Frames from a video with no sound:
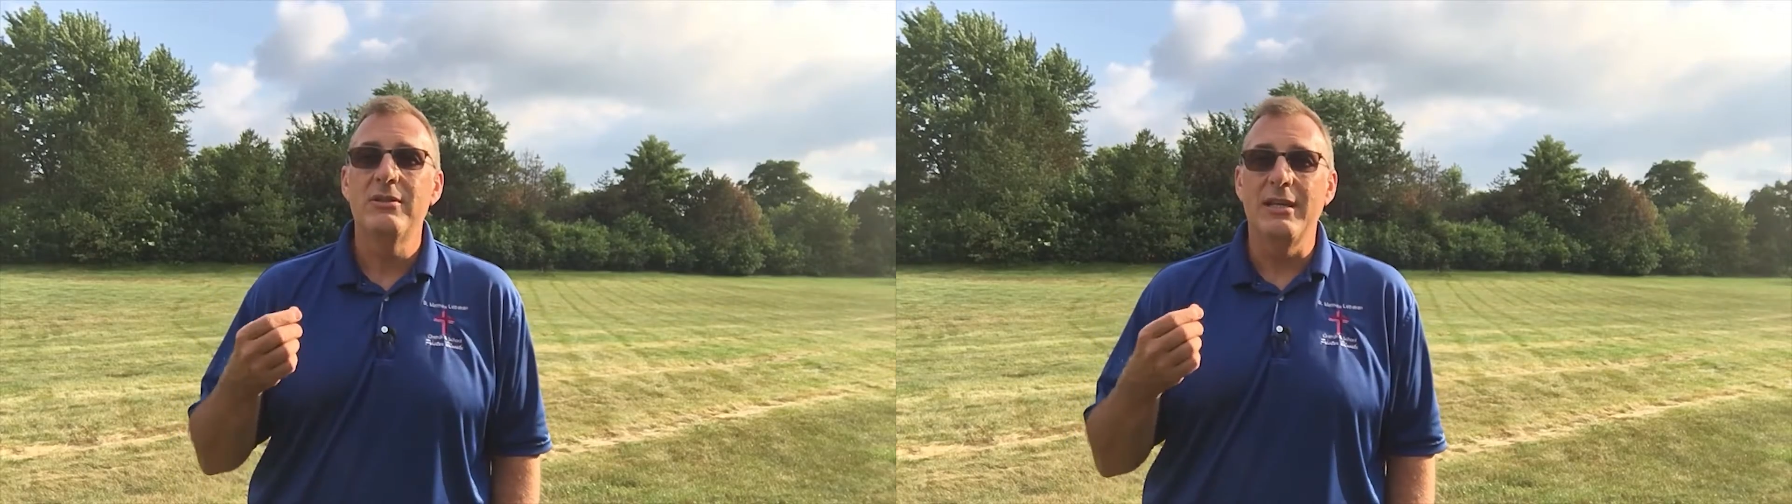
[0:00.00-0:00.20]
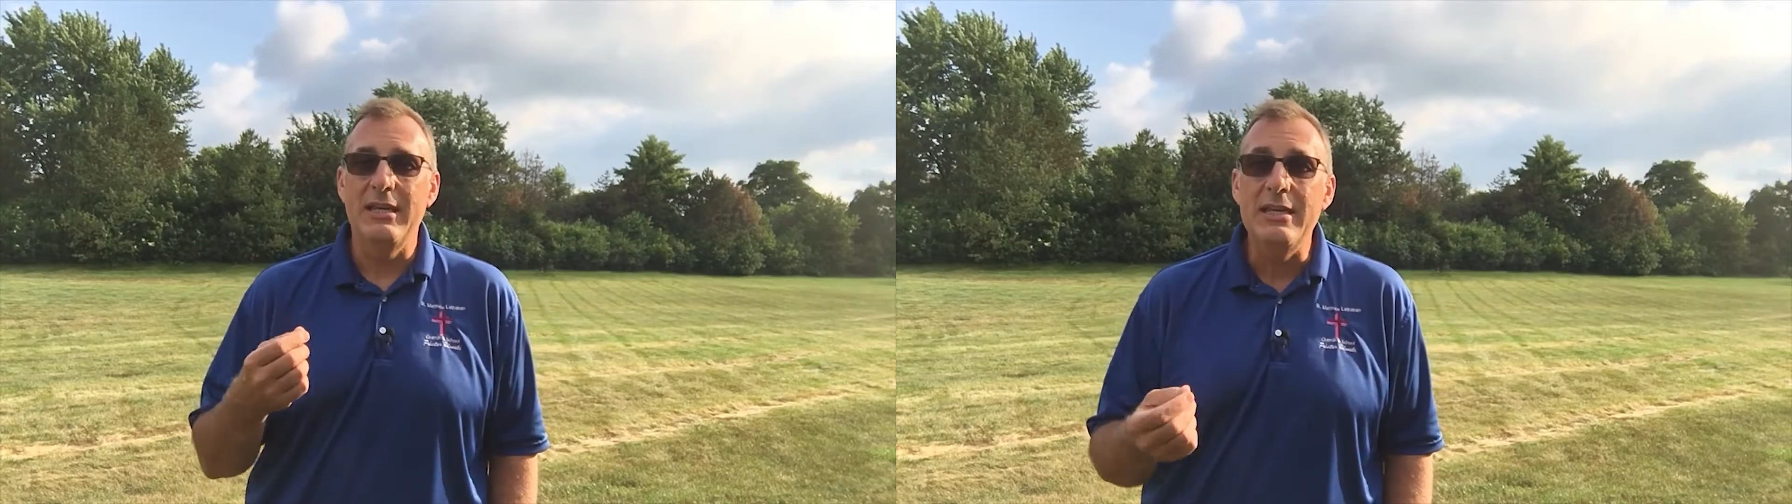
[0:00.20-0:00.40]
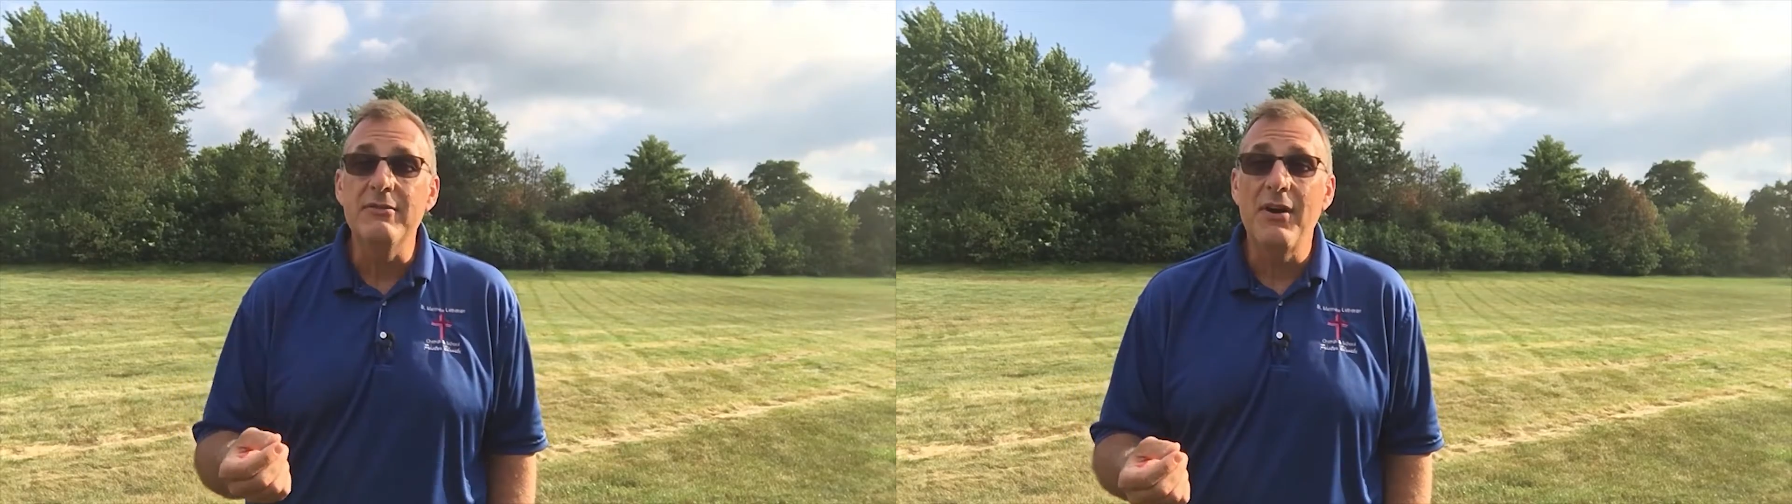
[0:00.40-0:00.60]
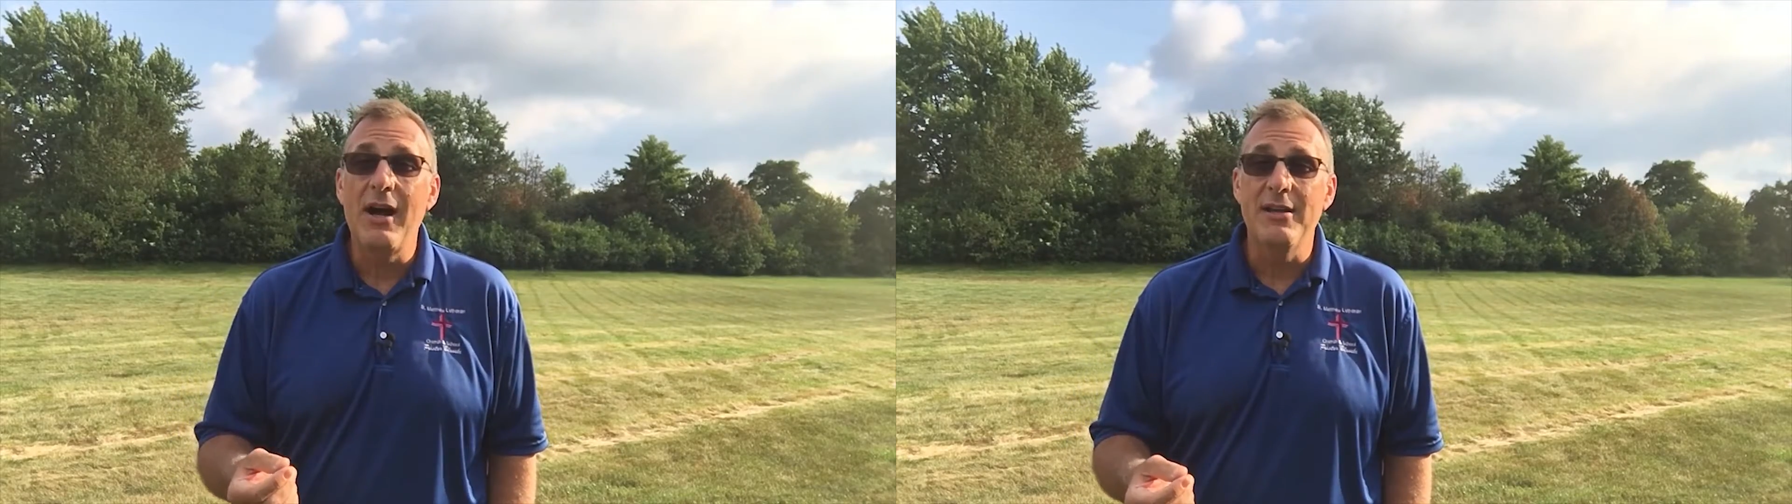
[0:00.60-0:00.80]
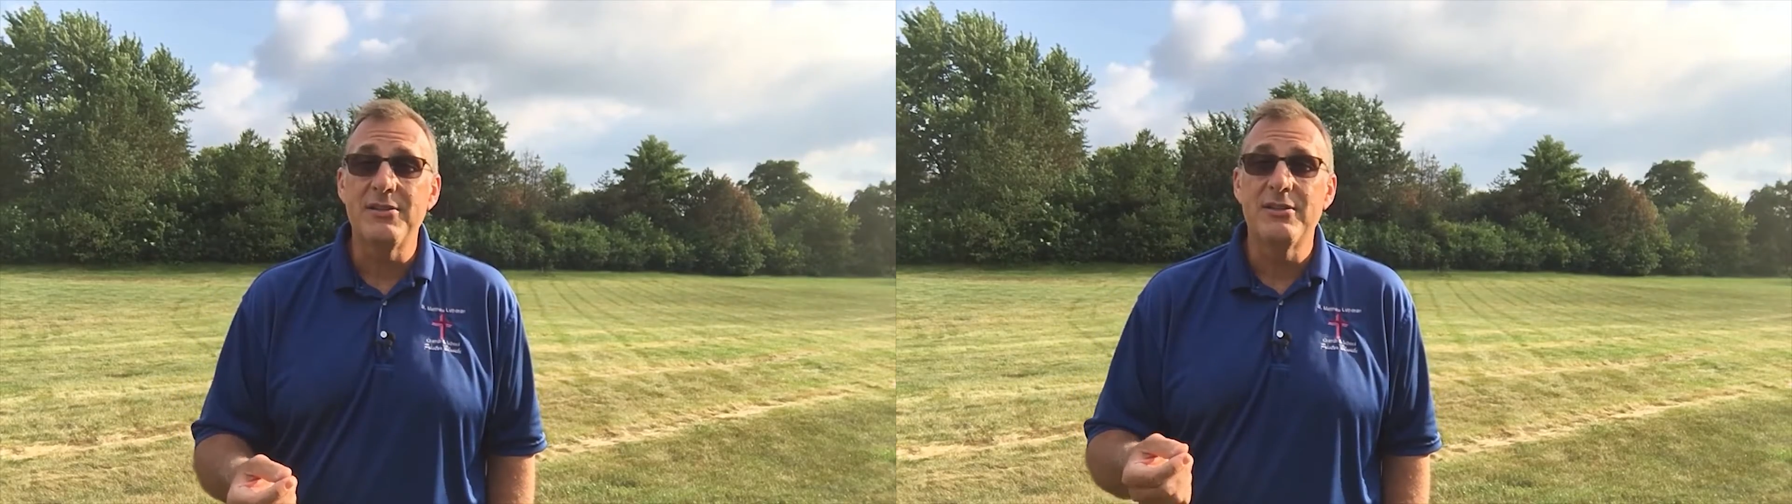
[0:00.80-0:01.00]
to give
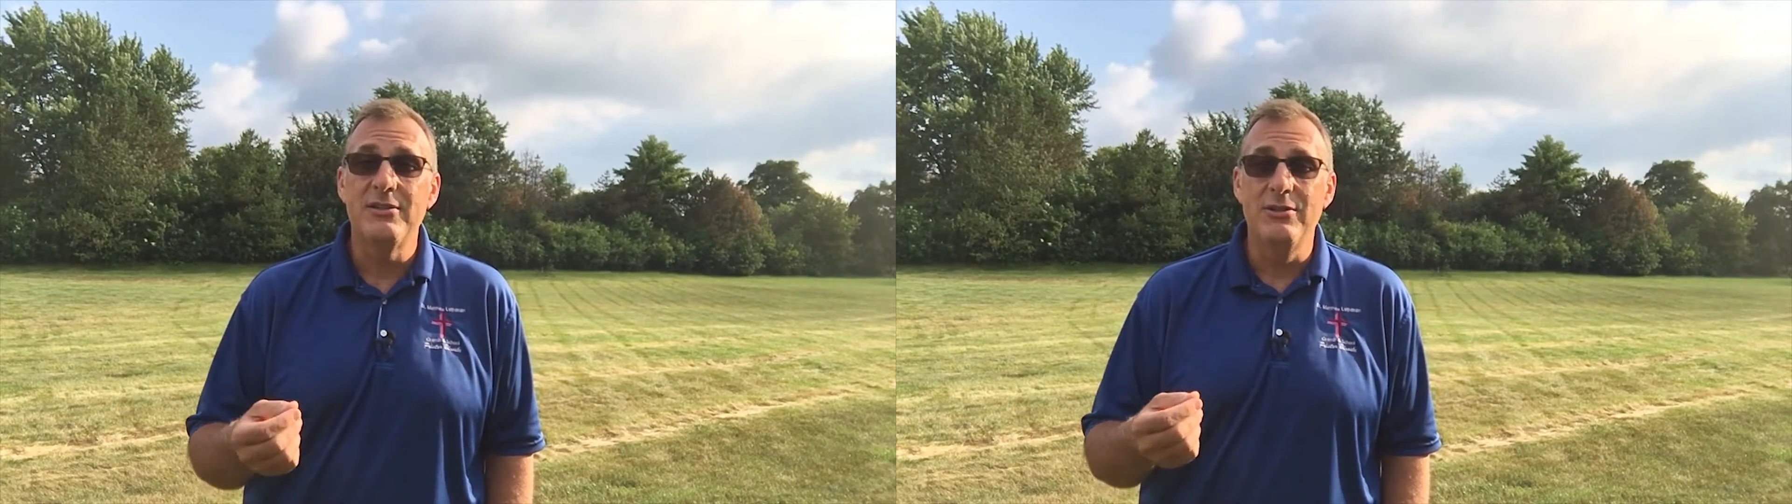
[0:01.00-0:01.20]
us